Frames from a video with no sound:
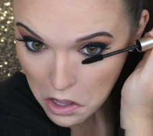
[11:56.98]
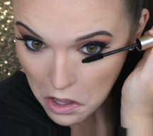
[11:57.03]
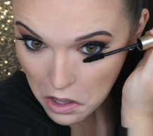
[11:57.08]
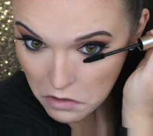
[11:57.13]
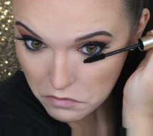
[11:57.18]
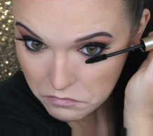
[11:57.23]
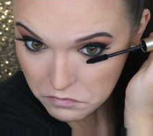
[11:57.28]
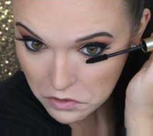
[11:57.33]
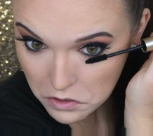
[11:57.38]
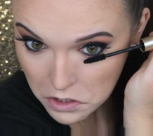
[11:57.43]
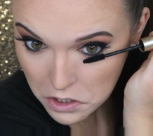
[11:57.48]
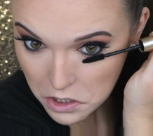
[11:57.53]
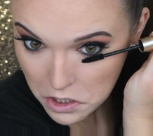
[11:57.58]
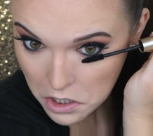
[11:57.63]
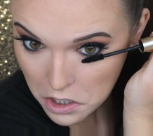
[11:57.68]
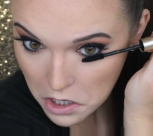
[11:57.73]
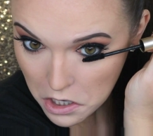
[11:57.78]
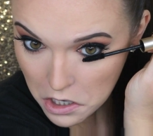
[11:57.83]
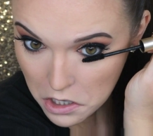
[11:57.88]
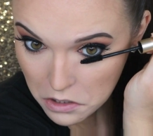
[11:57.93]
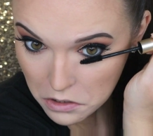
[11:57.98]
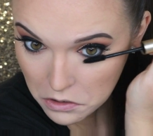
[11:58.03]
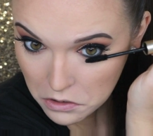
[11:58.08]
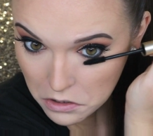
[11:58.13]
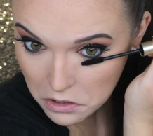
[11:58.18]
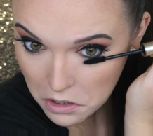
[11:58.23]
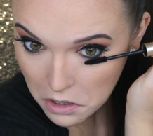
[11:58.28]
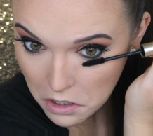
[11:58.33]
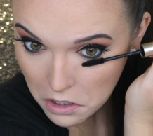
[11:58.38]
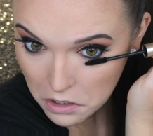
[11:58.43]
I feel like I
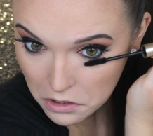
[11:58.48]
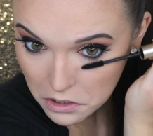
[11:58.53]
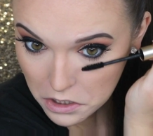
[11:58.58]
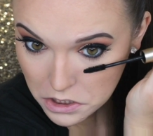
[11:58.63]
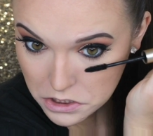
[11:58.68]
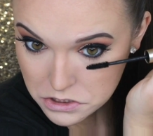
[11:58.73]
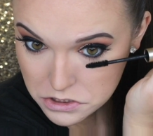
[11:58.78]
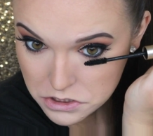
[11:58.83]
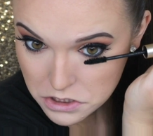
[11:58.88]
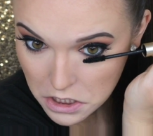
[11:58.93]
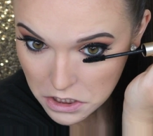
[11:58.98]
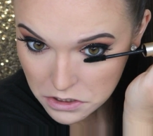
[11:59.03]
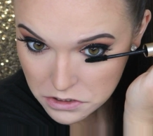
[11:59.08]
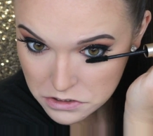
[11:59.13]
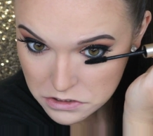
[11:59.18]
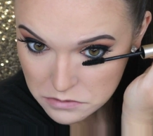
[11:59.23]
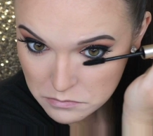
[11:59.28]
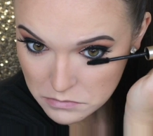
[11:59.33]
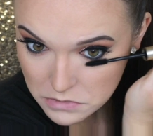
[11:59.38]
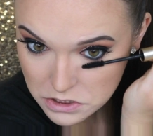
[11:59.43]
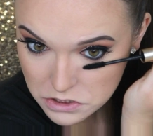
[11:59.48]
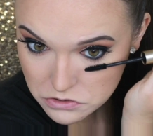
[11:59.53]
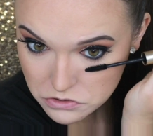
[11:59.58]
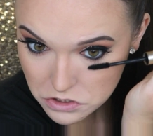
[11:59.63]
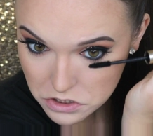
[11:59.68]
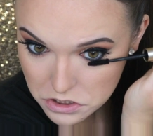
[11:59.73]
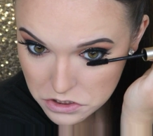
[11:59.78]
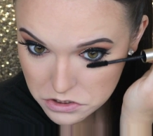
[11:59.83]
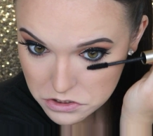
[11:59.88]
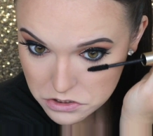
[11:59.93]
look like Satan's
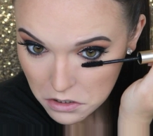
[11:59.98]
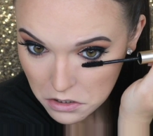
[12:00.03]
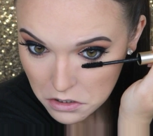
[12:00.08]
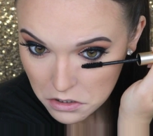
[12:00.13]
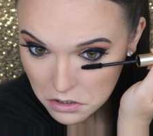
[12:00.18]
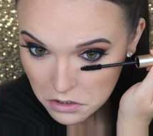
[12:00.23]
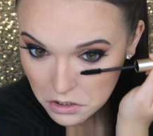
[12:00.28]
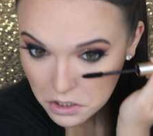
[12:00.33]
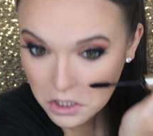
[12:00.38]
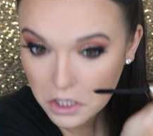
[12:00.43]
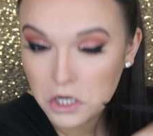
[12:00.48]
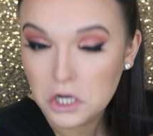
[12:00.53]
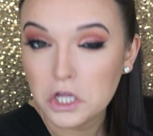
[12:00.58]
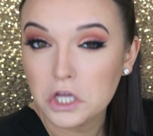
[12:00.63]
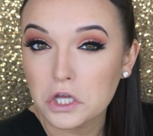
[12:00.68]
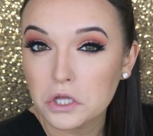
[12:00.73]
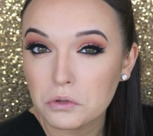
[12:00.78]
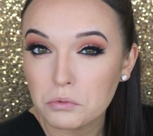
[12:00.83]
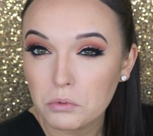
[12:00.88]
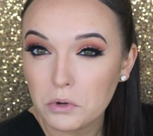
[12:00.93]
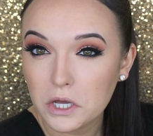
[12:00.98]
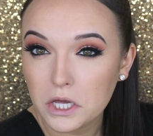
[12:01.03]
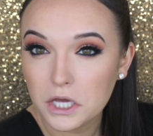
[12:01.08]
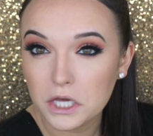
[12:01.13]
mistress. Like in a good way.